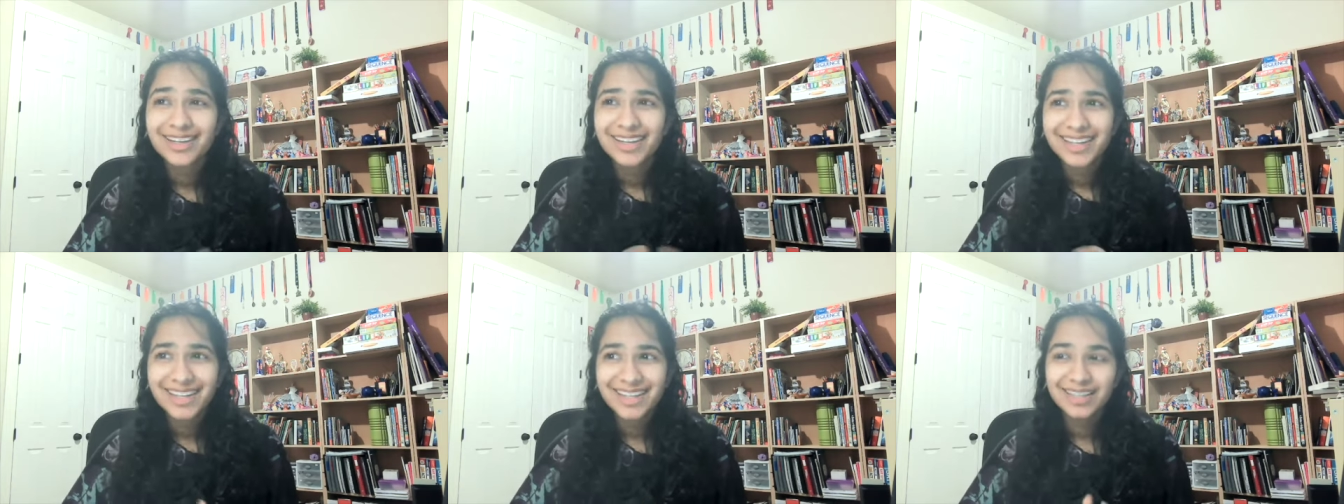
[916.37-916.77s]

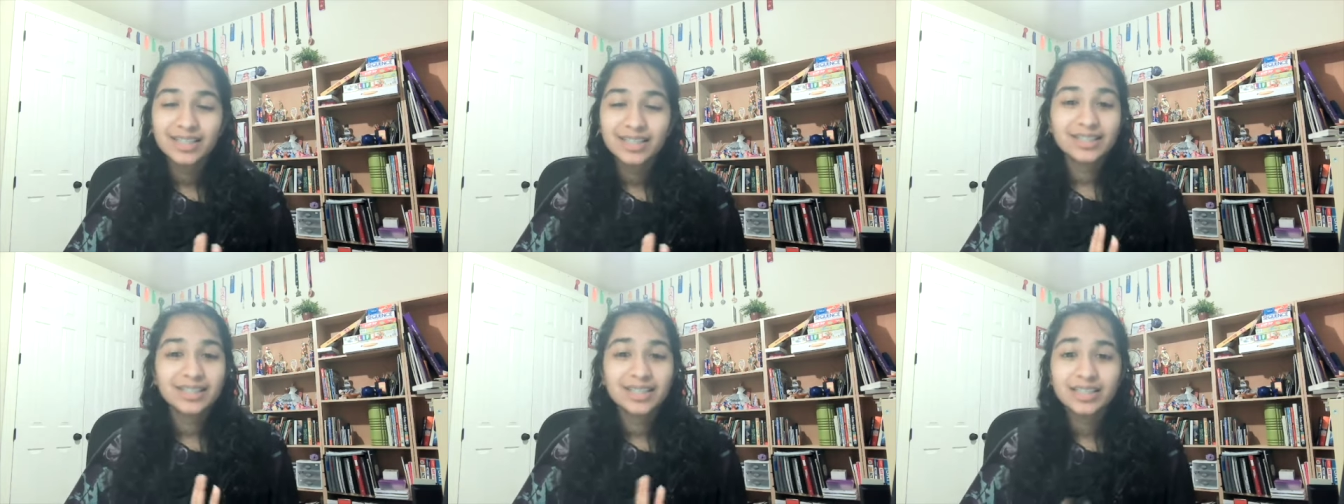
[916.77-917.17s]

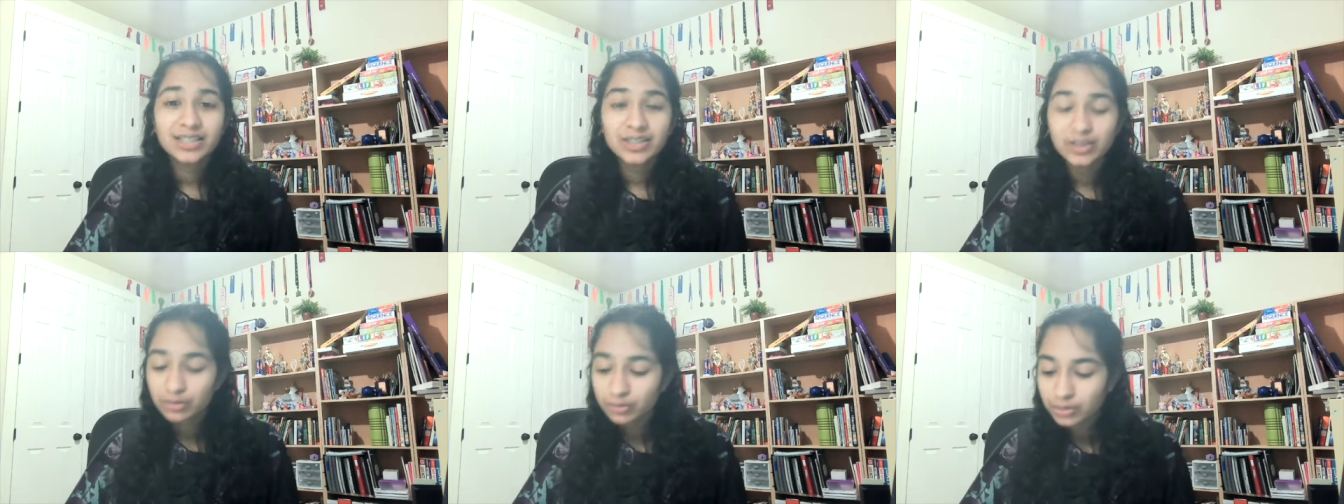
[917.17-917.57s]
and it's
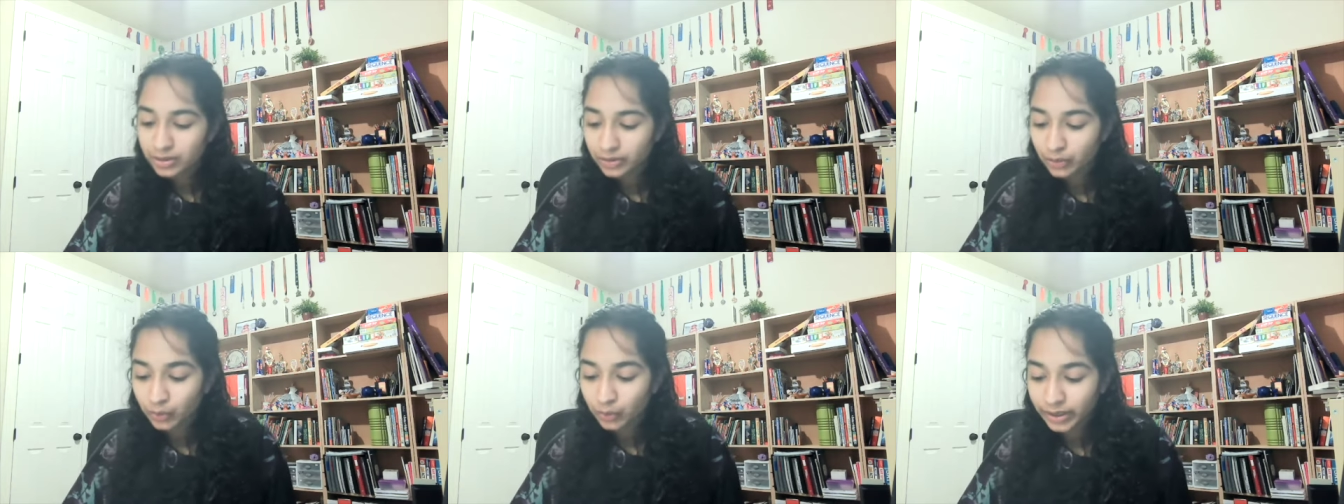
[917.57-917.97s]
used
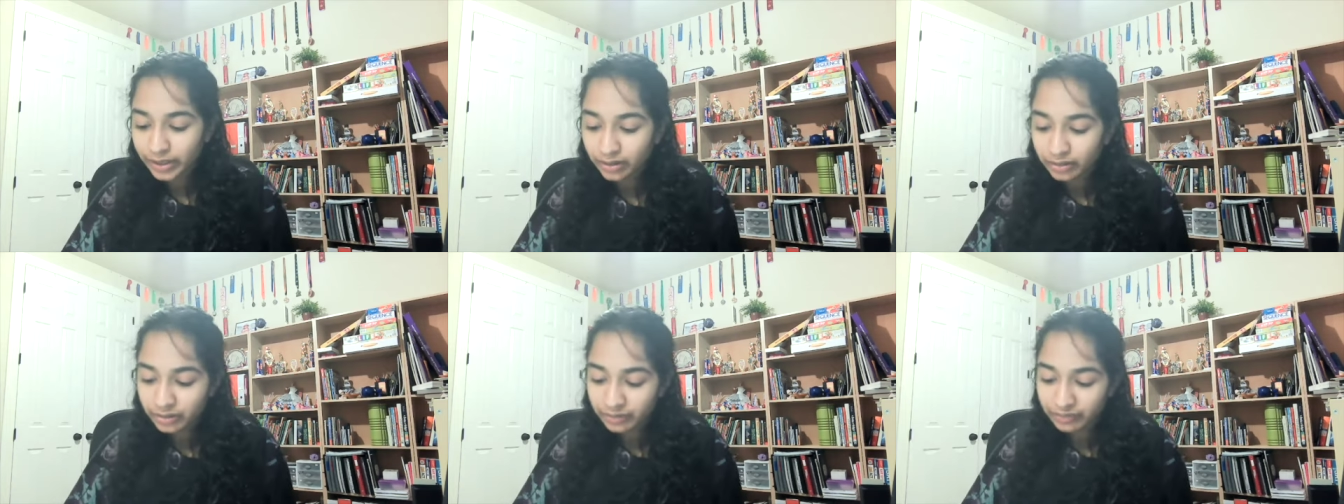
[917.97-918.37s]

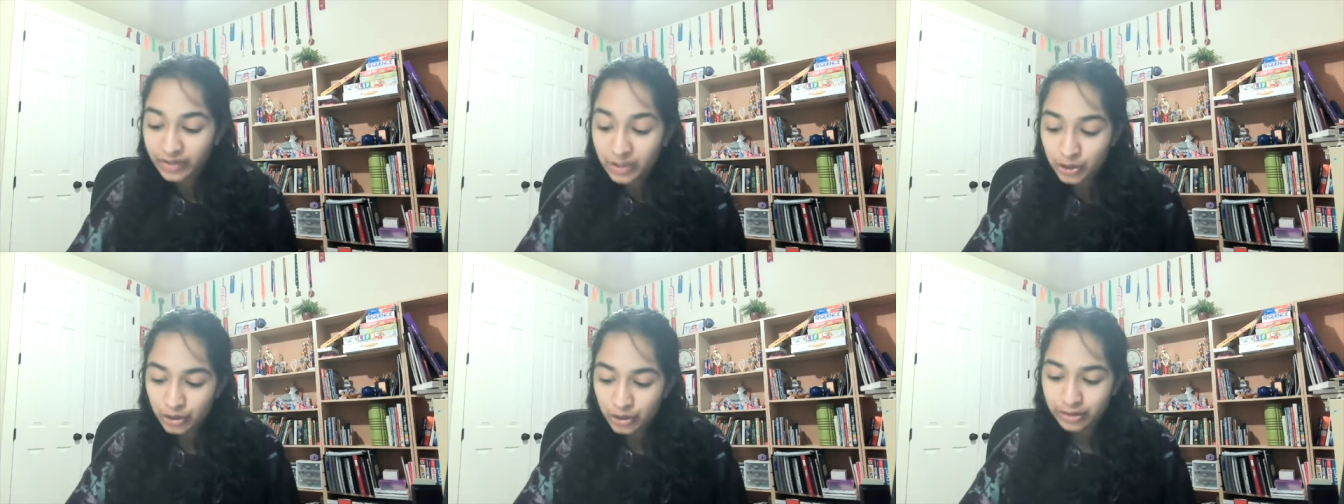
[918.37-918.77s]
with
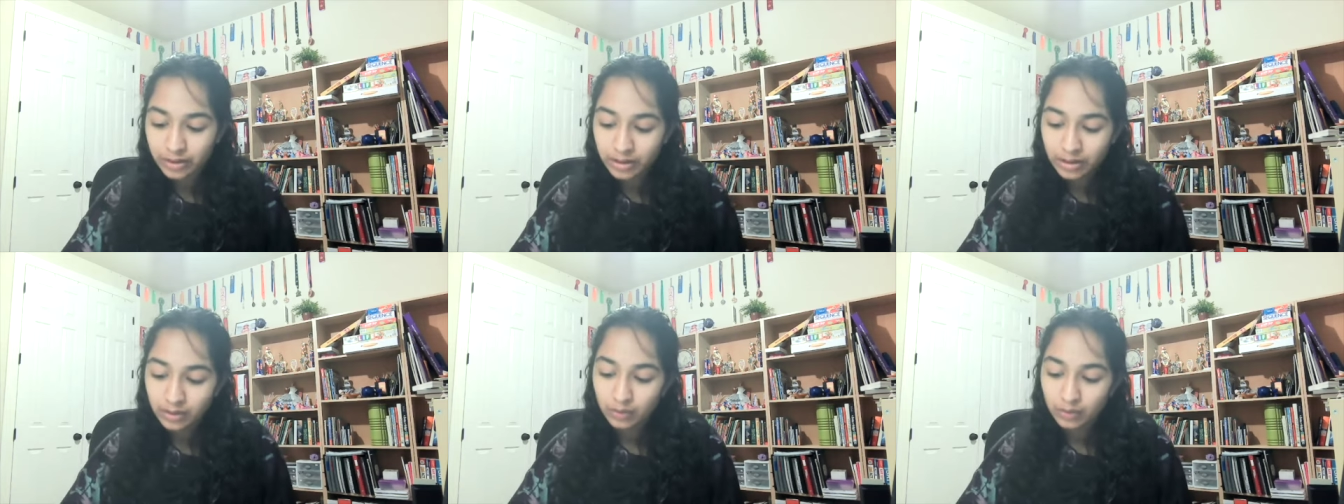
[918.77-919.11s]
fission